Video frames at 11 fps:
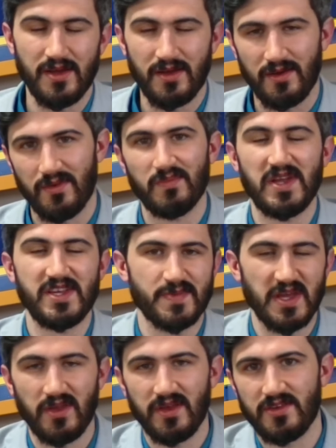many
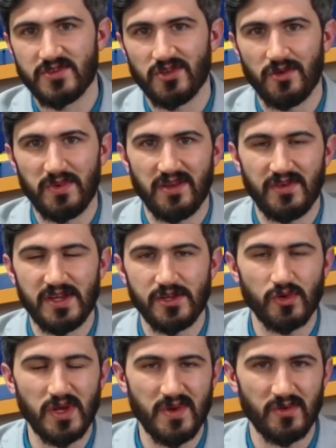speculate there's a little bit of an
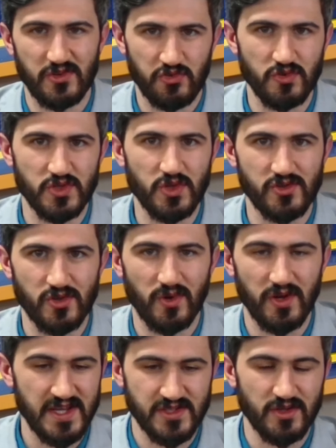agreement with Truth Social
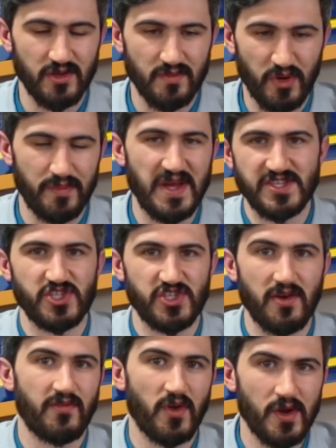where he has to put a message
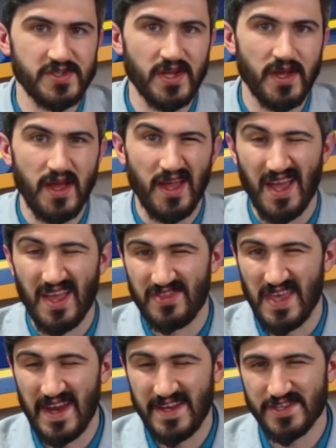there first, and
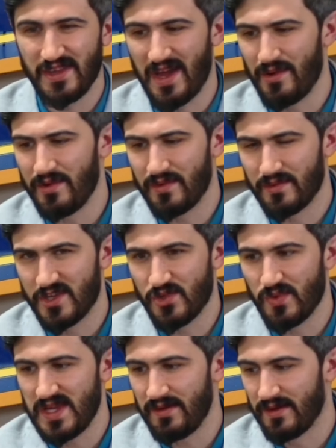then he's allowed to
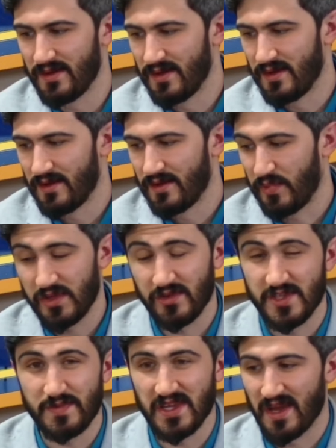tweet.
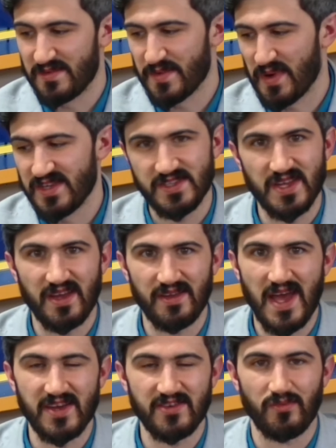Politically speaking, I'm surprised he's not
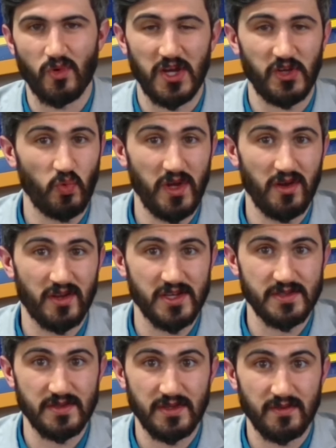active more on Twitter
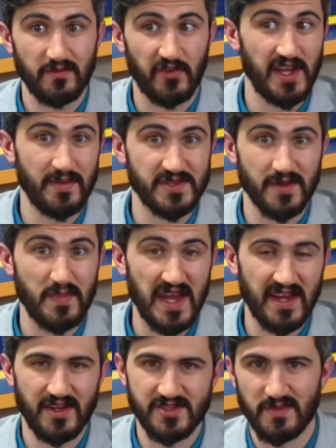because for him, it's a
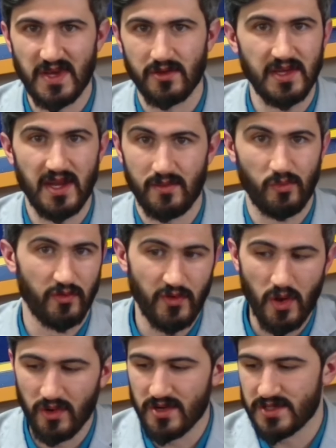mechanism that could get him more
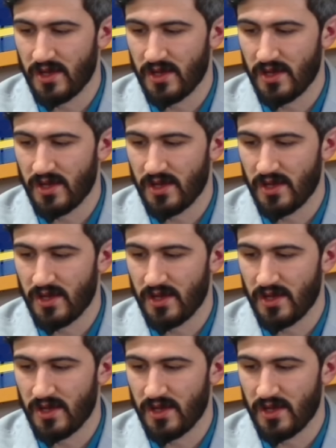voters.